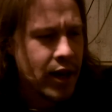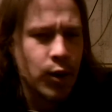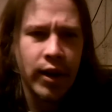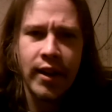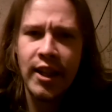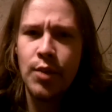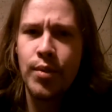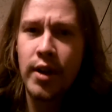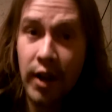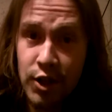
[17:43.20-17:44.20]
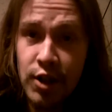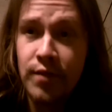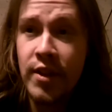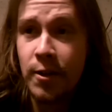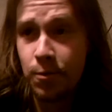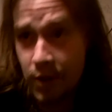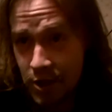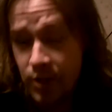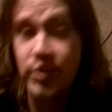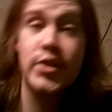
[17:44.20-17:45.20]
quite like the production of the
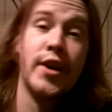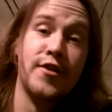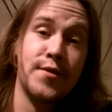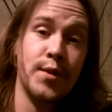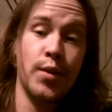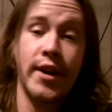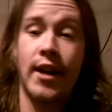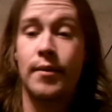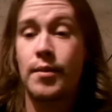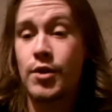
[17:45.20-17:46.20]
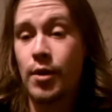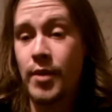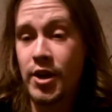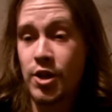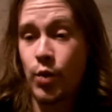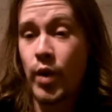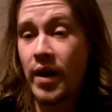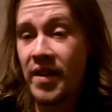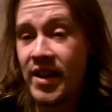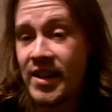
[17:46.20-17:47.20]
original Songs from the Wood album, so I'm not sure
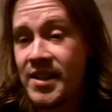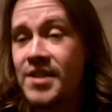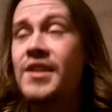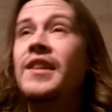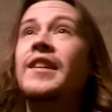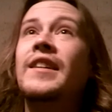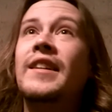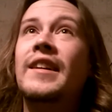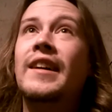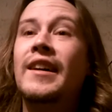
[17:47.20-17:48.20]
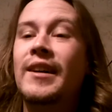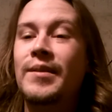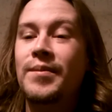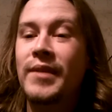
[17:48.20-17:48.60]
why that is. I